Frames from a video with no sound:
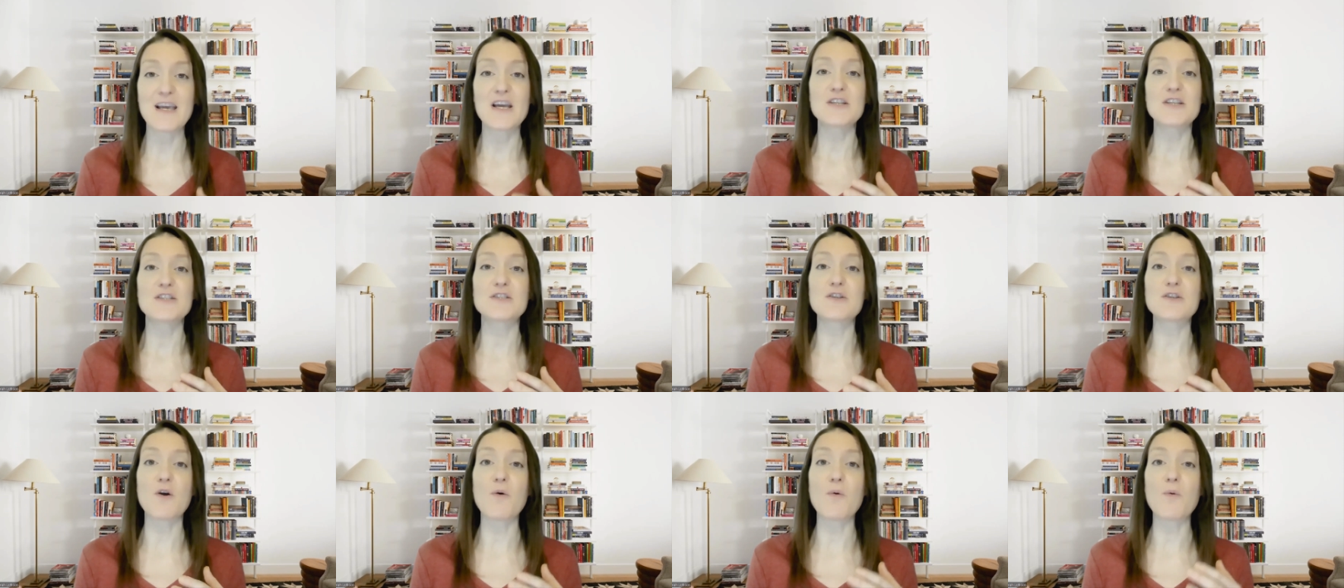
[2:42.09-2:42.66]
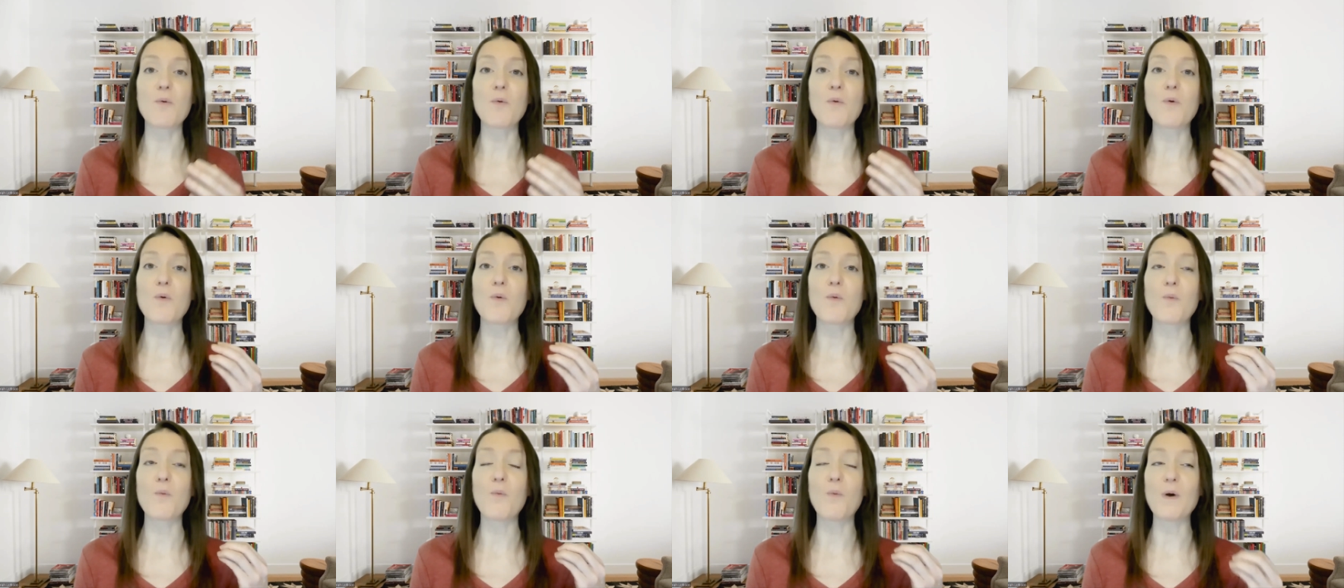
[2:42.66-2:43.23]
So,
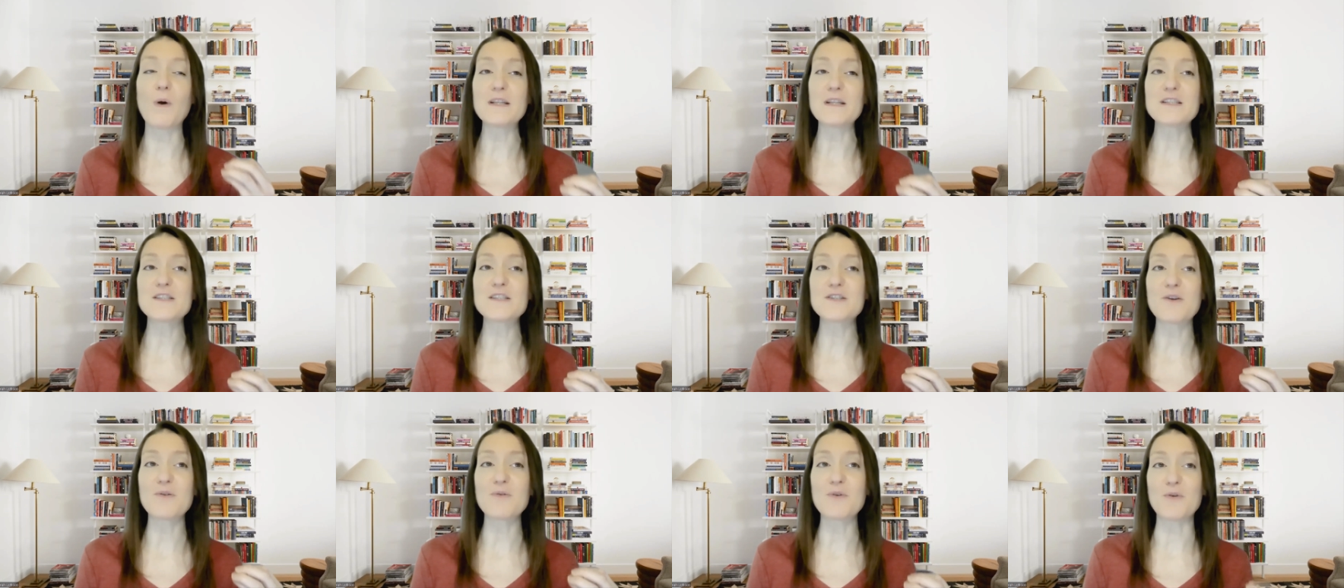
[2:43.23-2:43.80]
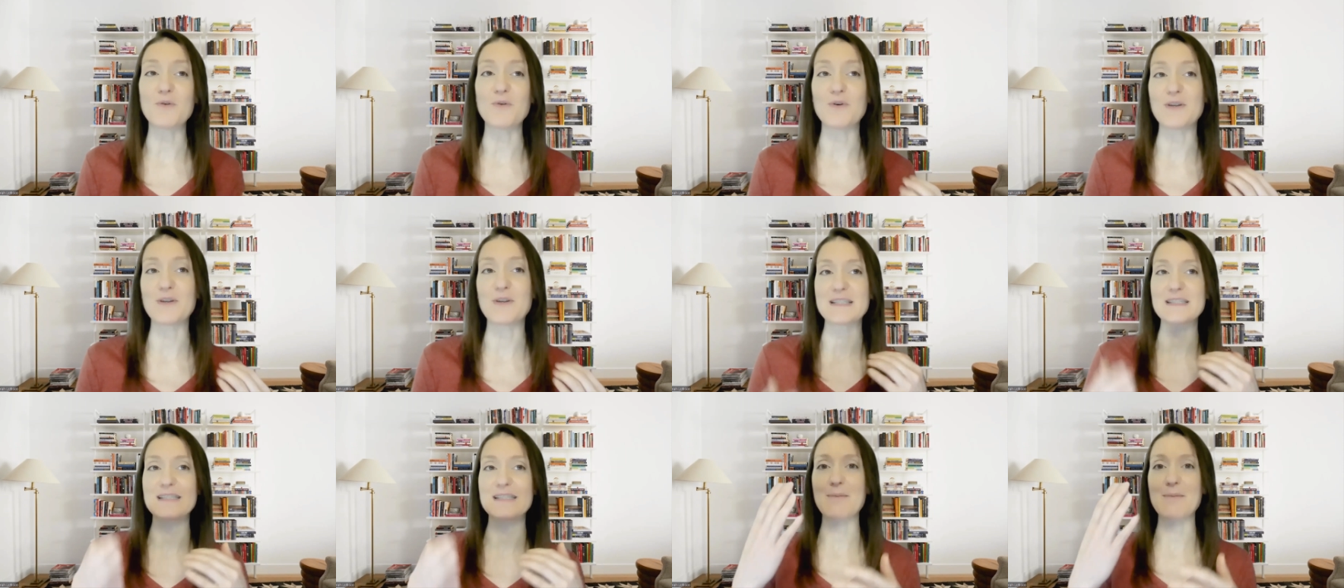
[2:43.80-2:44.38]
what's so cool
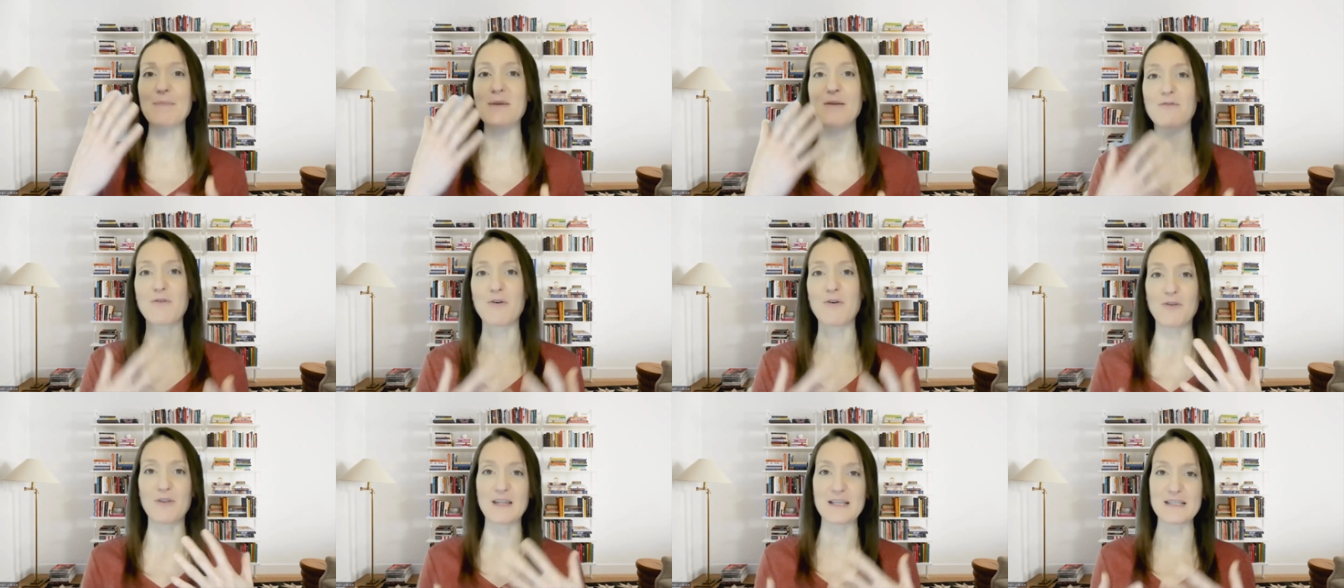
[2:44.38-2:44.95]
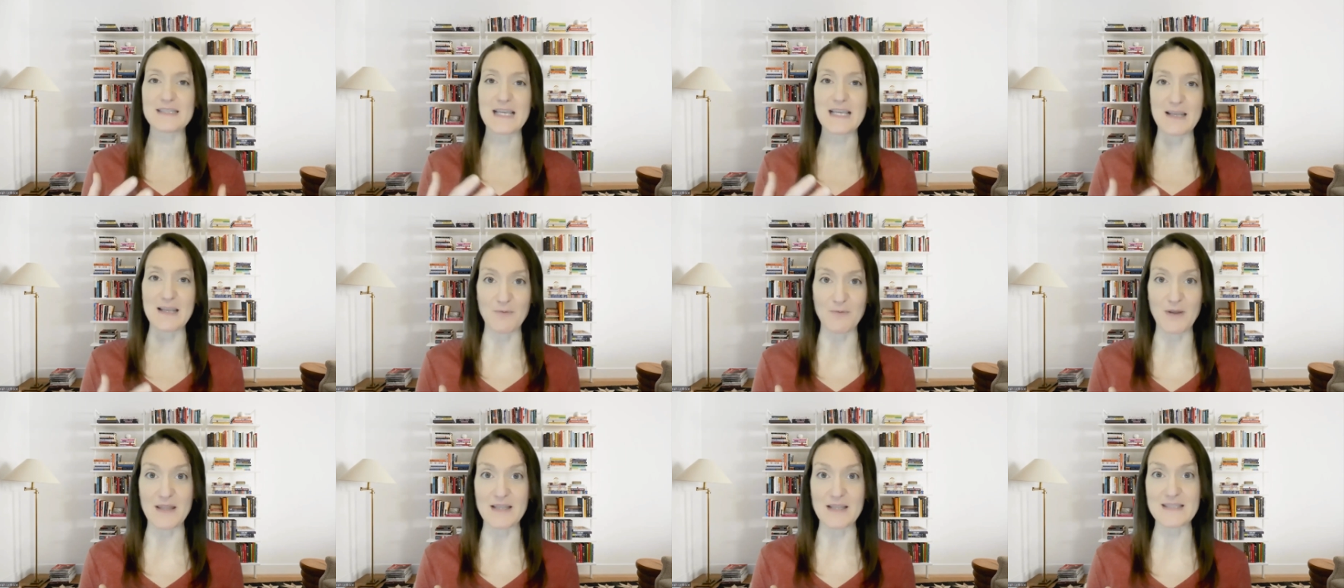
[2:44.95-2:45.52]
is let me roll this
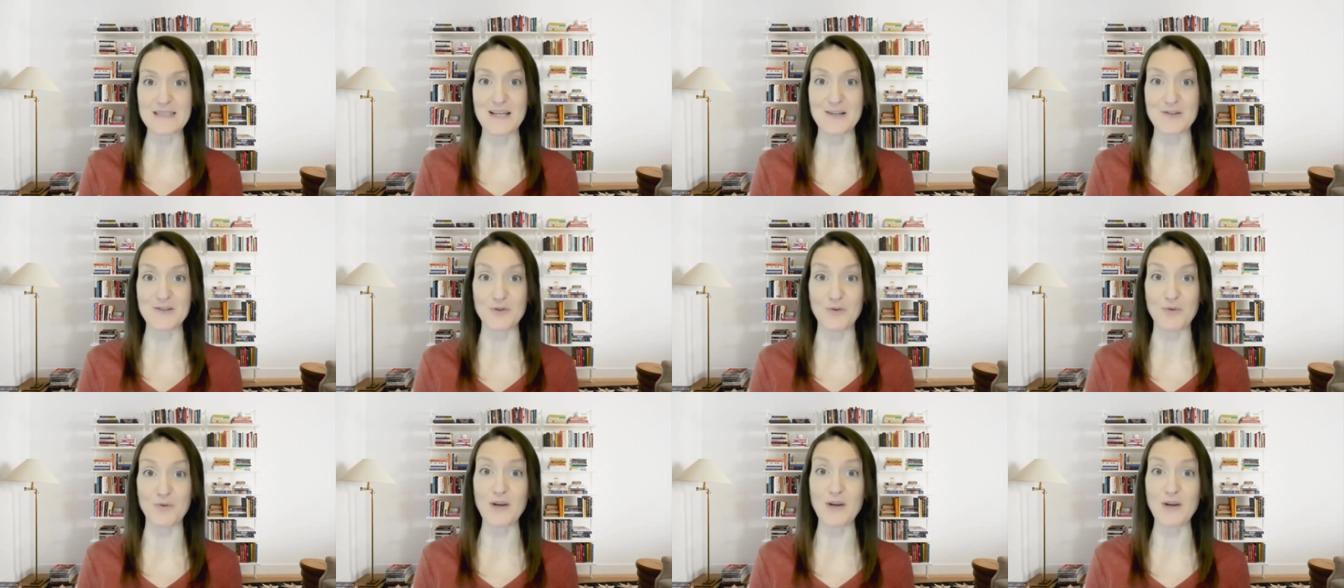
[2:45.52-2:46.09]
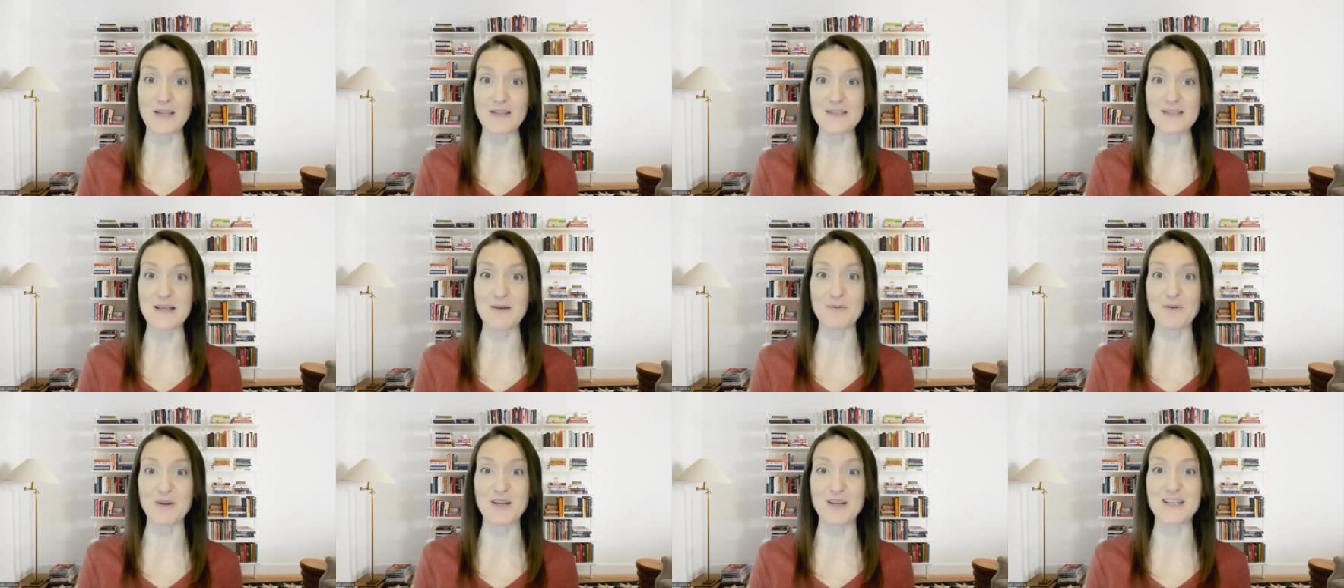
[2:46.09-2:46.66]
in with essential oils
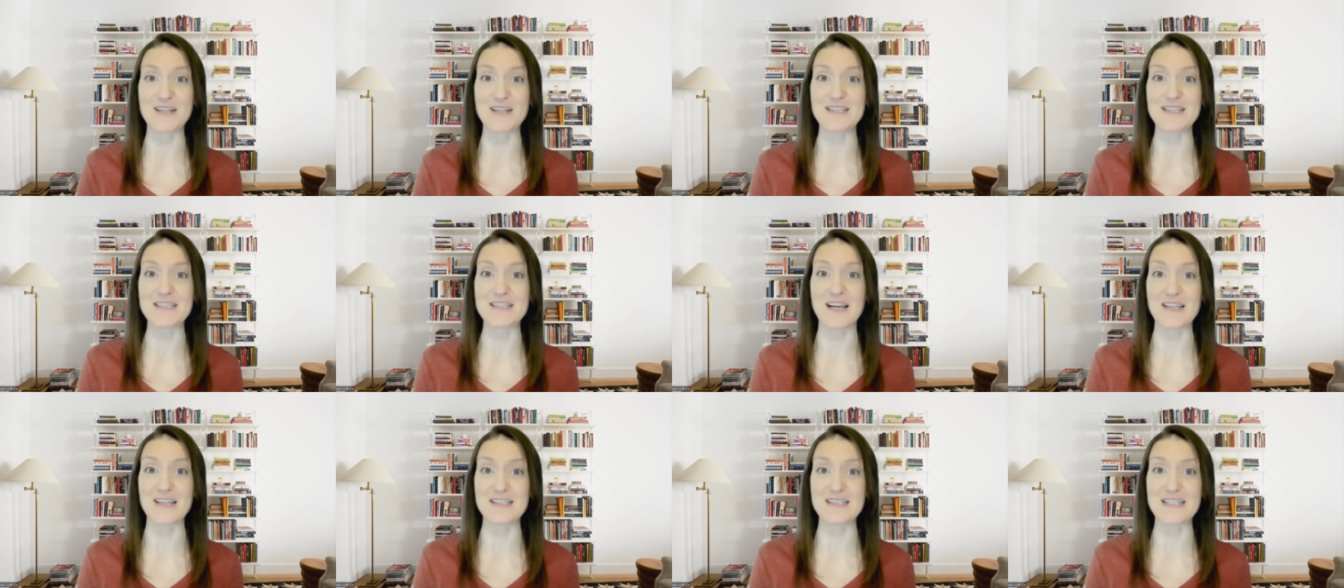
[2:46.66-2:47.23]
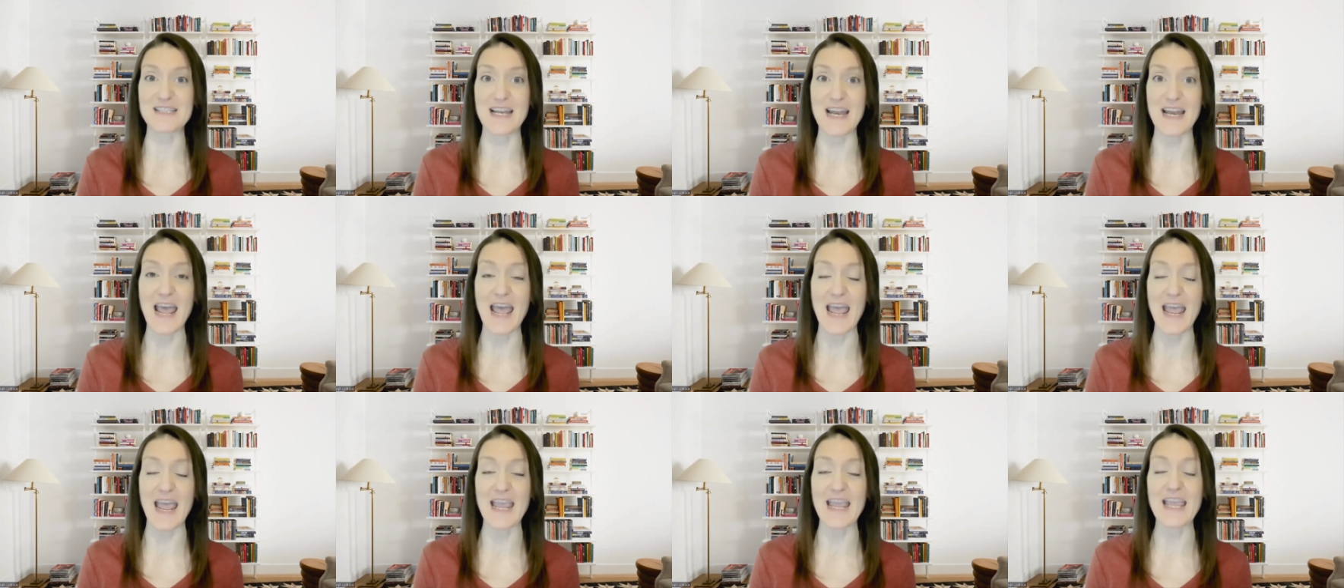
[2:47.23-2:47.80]
that we're going to discuss
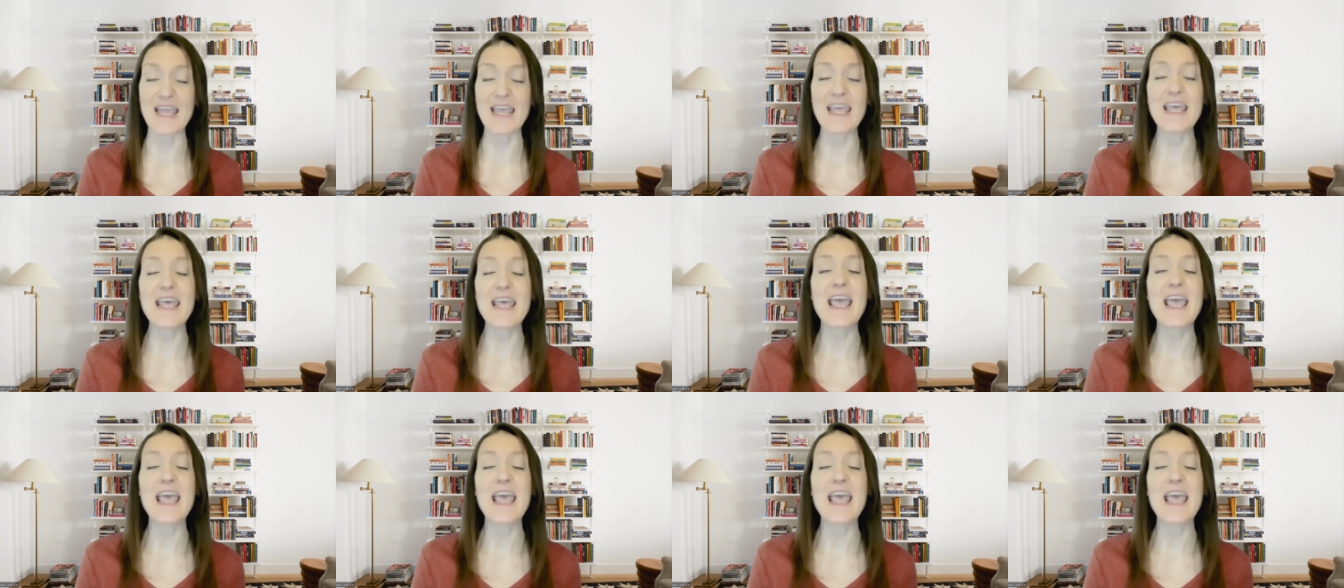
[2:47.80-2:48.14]
today